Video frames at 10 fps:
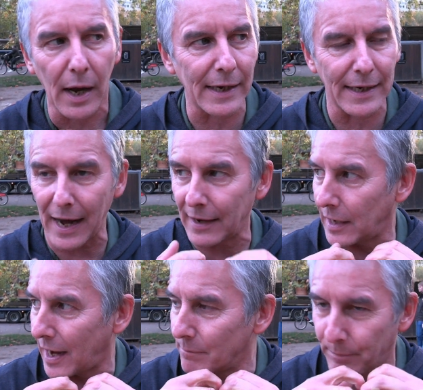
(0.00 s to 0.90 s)

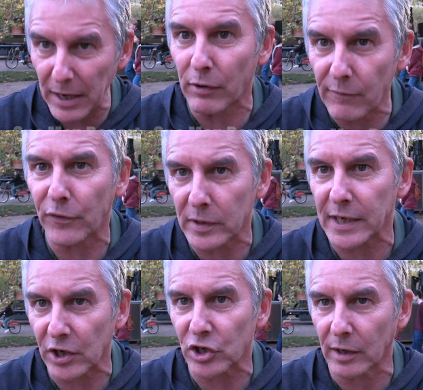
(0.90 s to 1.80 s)
and bigger
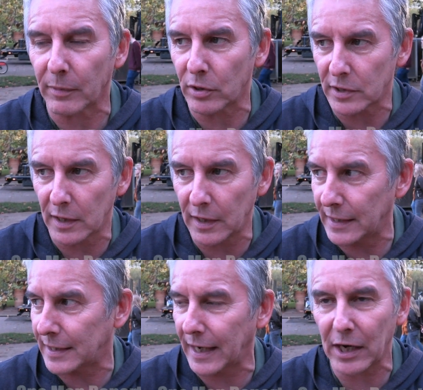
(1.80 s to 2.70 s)
influence actually, because the
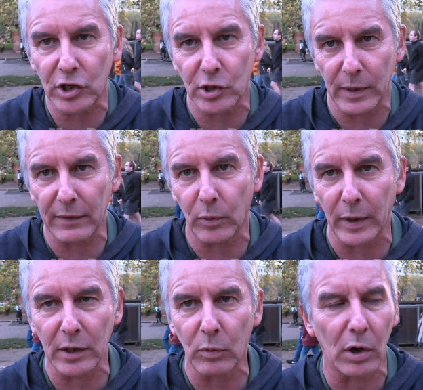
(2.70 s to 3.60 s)
interconnections with
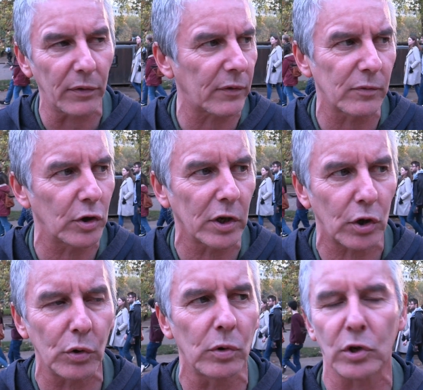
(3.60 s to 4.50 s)
everyone in the world
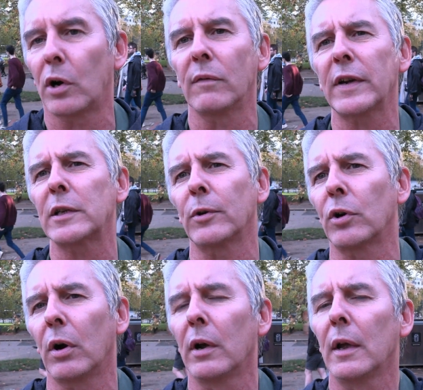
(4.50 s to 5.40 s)
that Google's got and
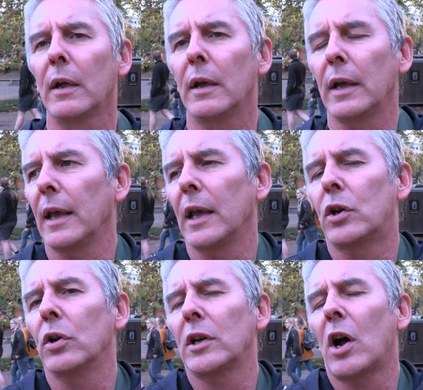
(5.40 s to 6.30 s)
Facebook got,
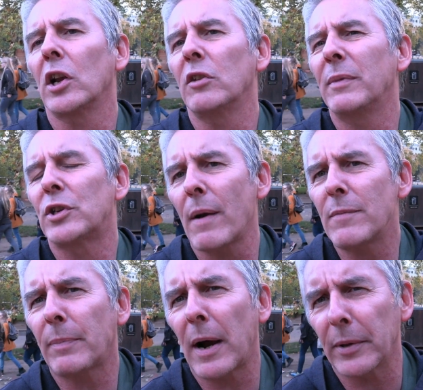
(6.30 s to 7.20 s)
it can't even be
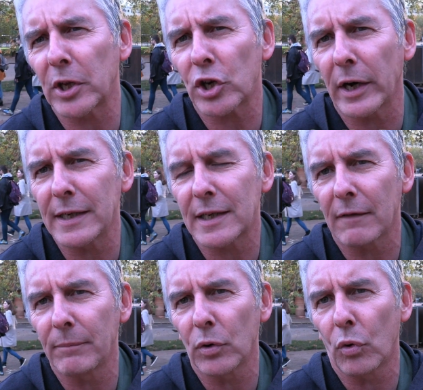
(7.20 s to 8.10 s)
dreamt about by the Chinese
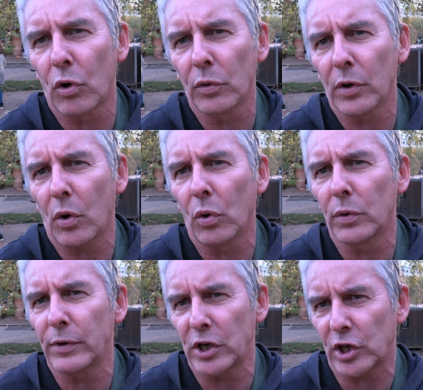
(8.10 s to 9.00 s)
government or
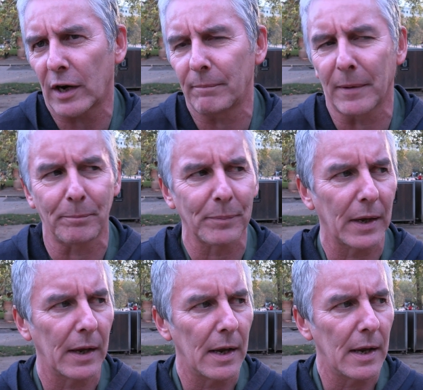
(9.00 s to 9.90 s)
the British government.
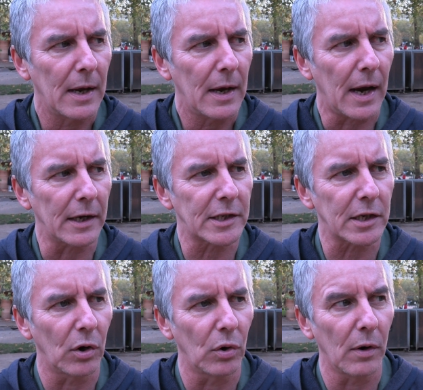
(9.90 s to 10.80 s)
And
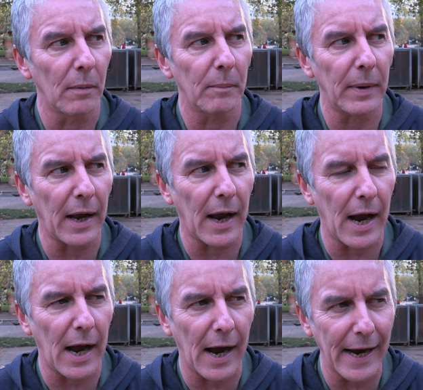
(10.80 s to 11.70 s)
so
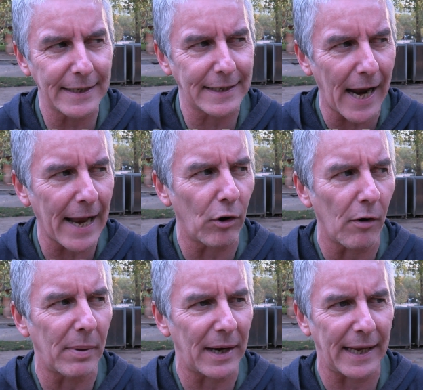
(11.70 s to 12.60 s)
I
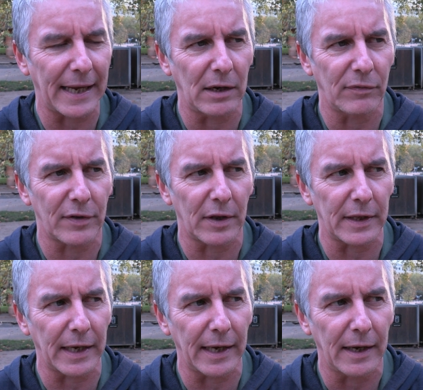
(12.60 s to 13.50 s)
cannot believe
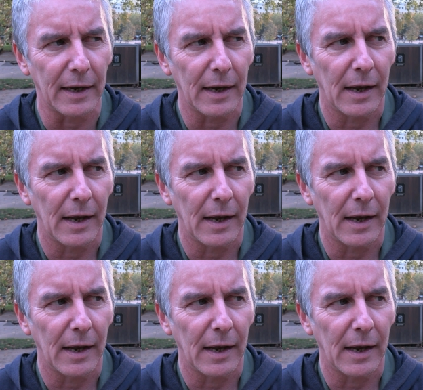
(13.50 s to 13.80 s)
that the